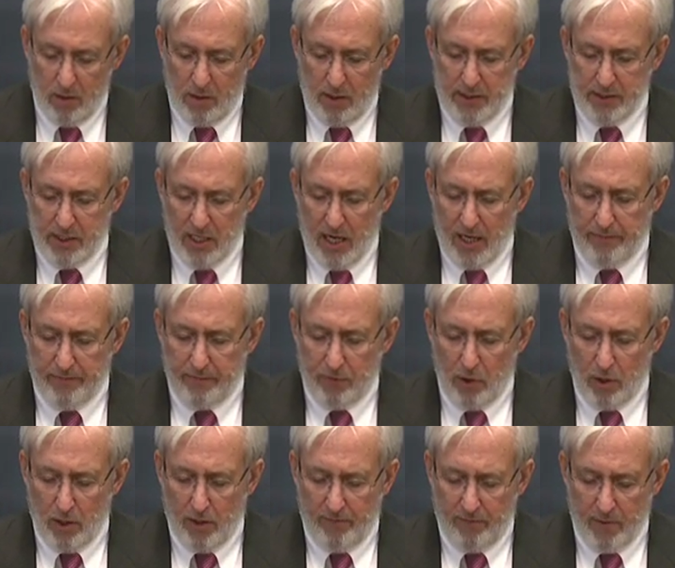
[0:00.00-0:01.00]
He's not
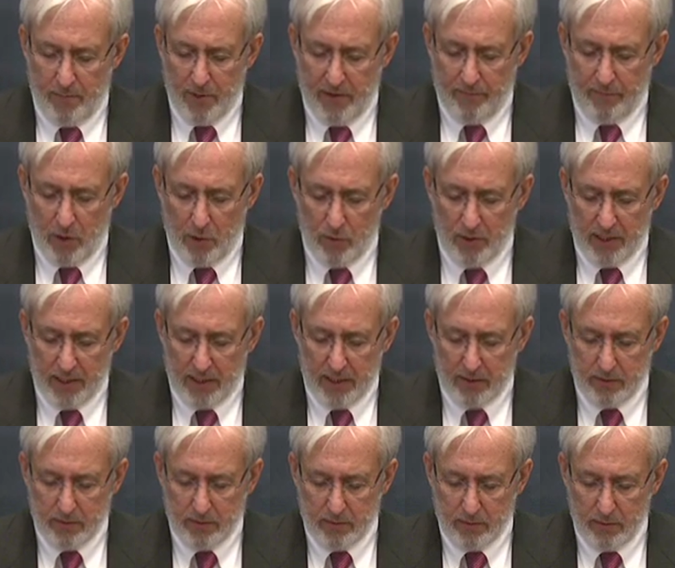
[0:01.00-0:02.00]
far from
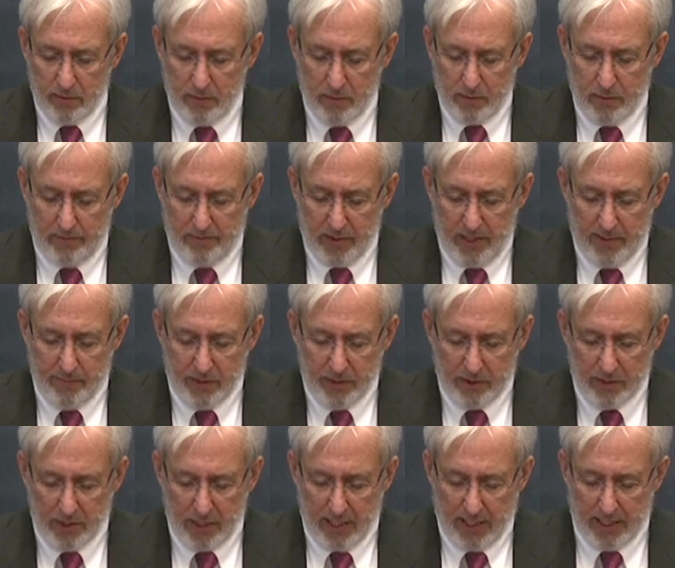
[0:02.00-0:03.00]
evoking the famous
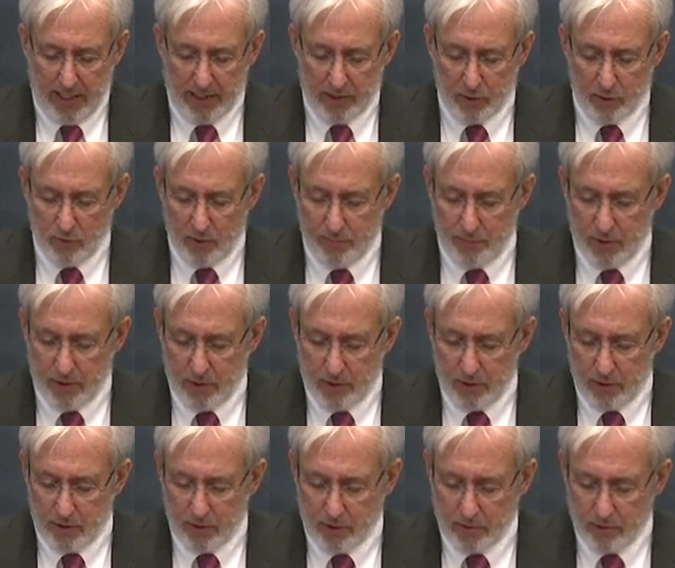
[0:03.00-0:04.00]
saying
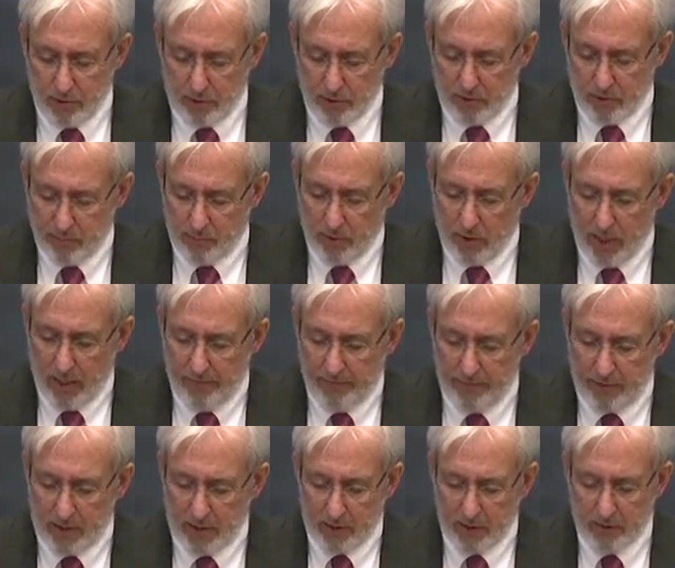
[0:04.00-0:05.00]
attributed to the
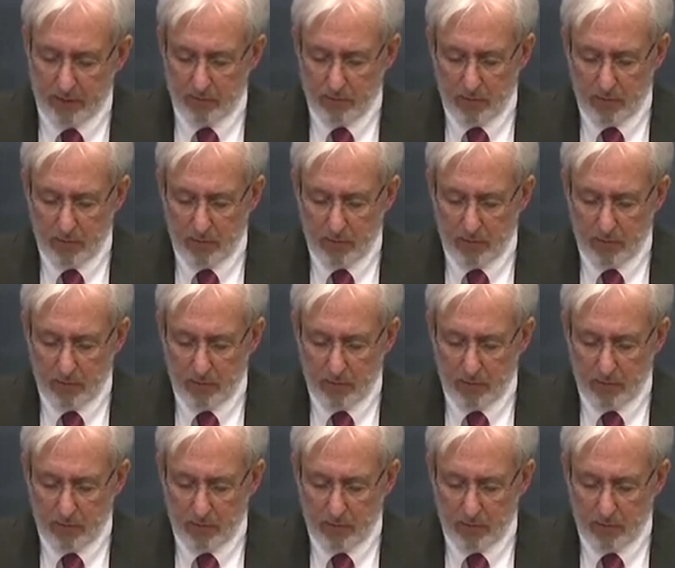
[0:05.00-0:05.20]
Prophet